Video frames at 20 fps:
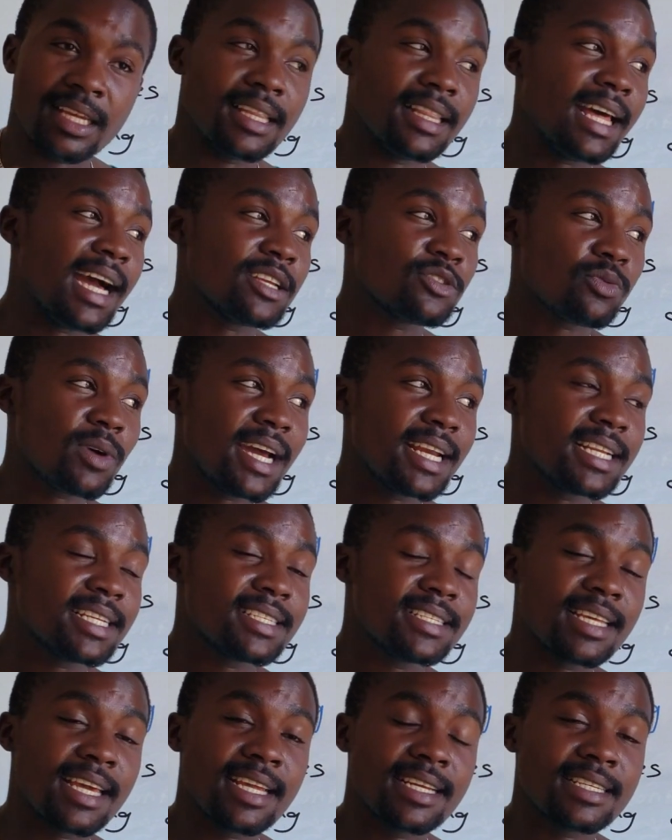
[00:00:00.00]
That's what he
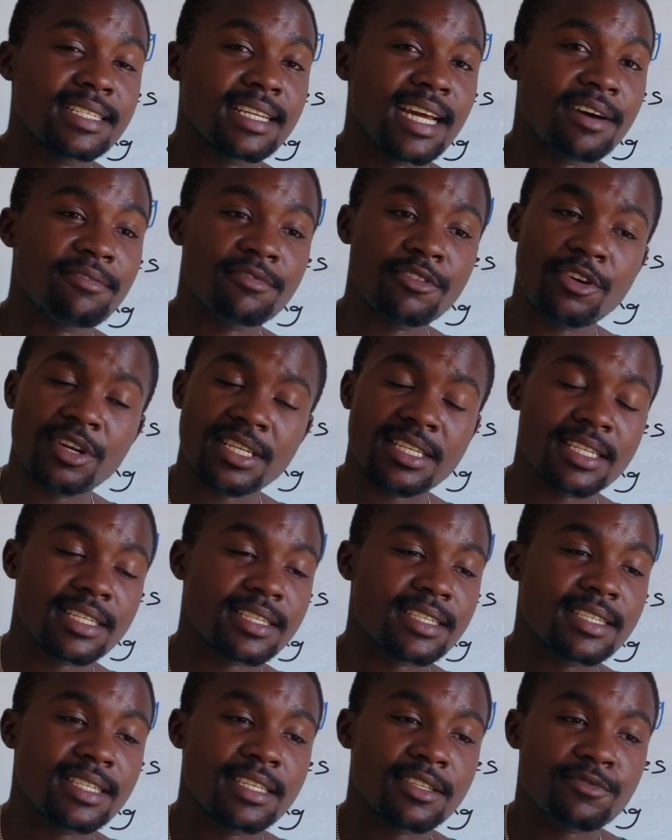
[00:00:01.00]
said. I've
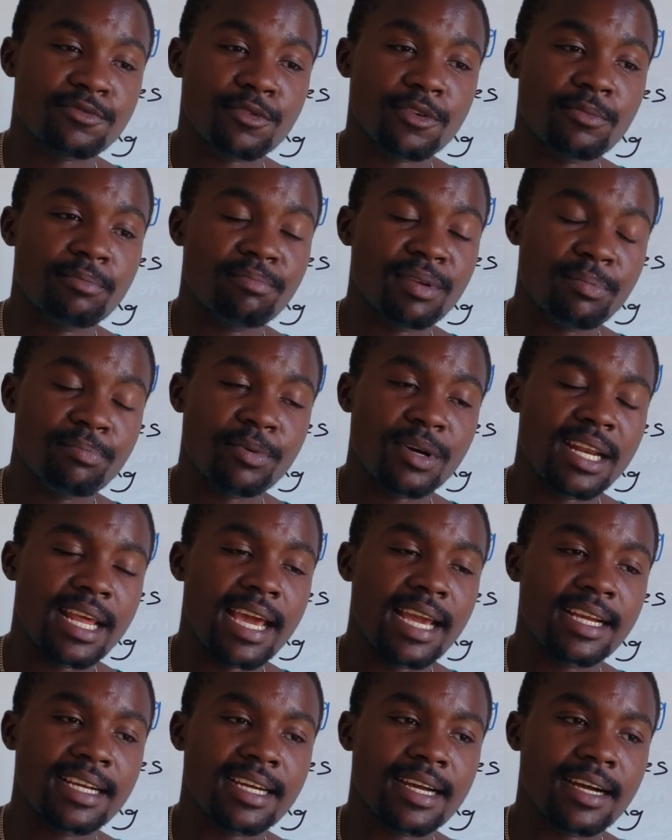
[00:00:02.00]
noticed this from people
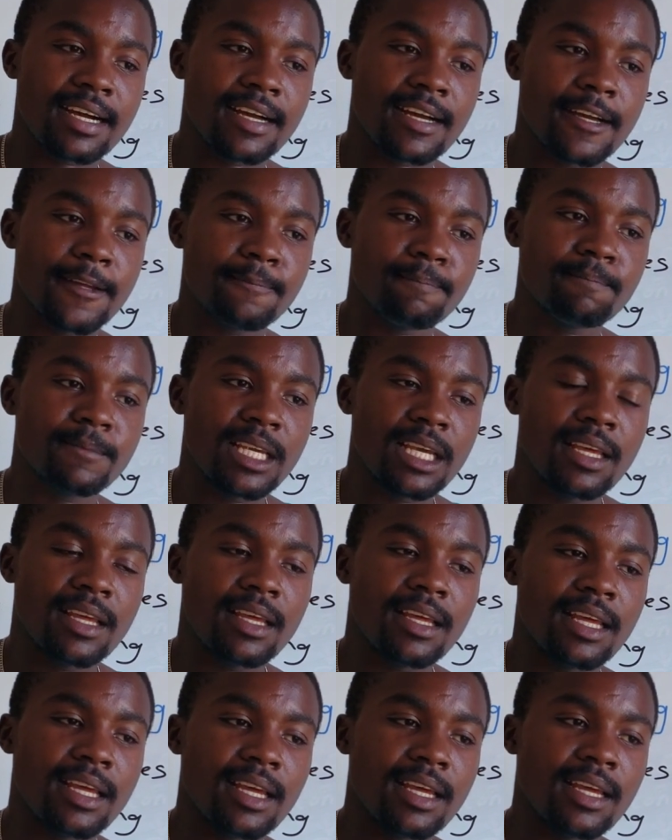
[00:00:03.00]
like
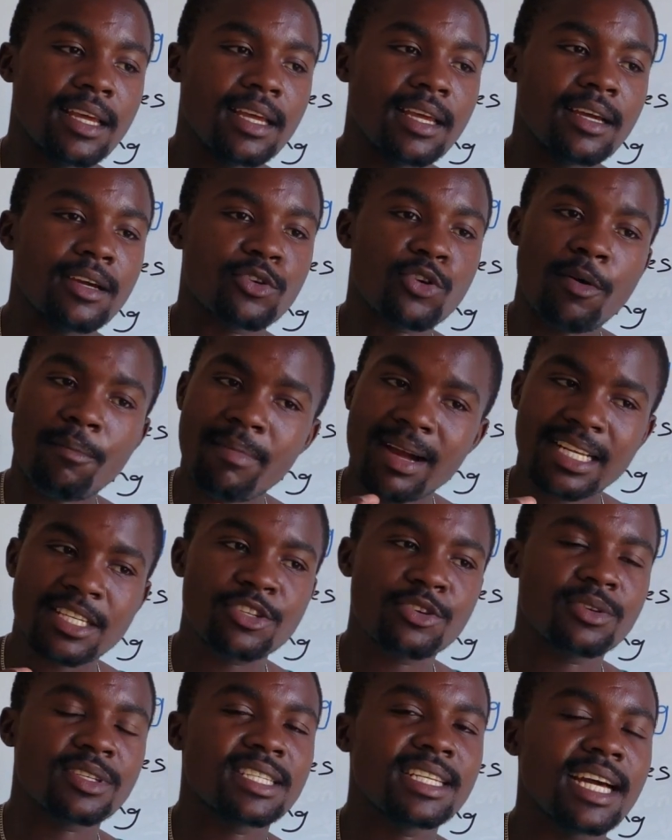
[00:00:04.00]
Robert
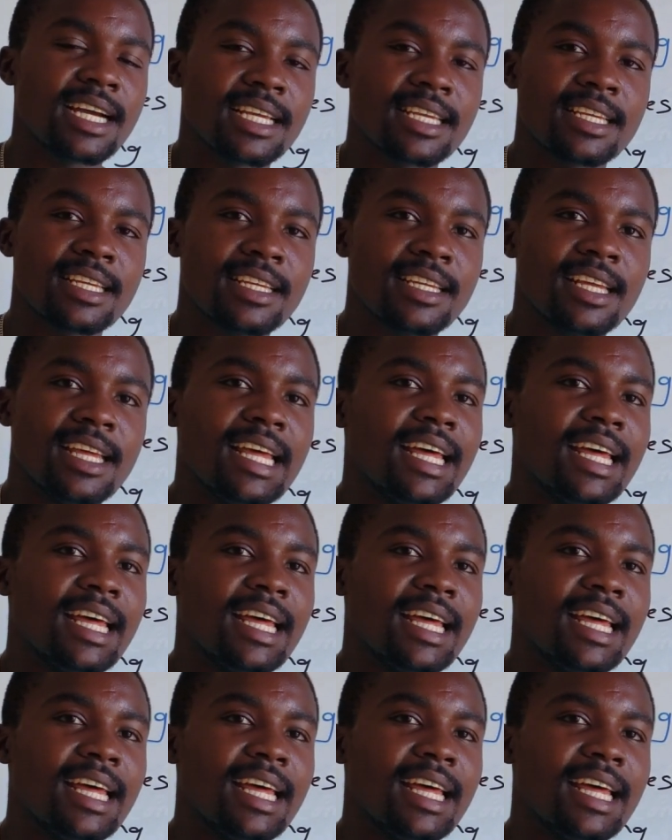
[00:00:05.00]
Kiyosaki.